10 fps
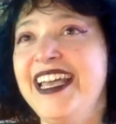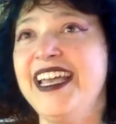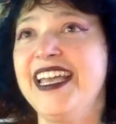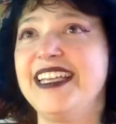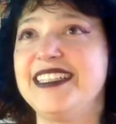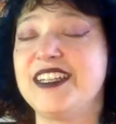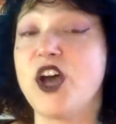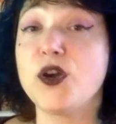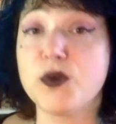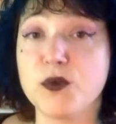
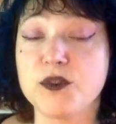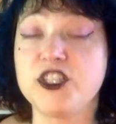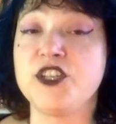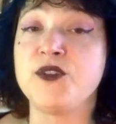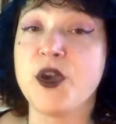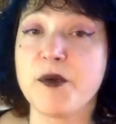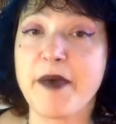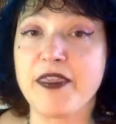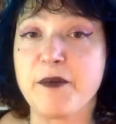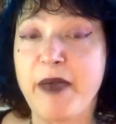"Oh, well, do you know
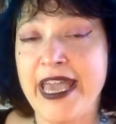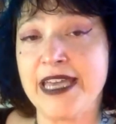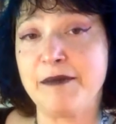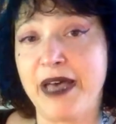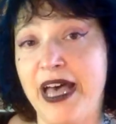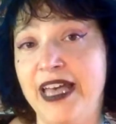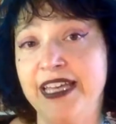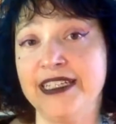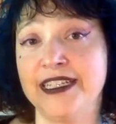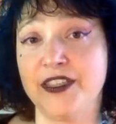about the pan
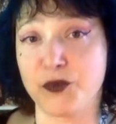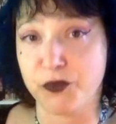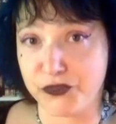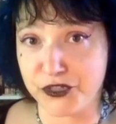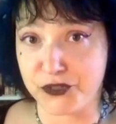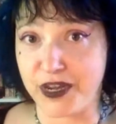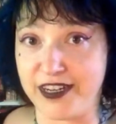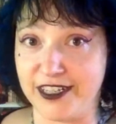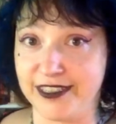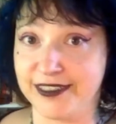behind the
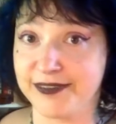refrigerator?"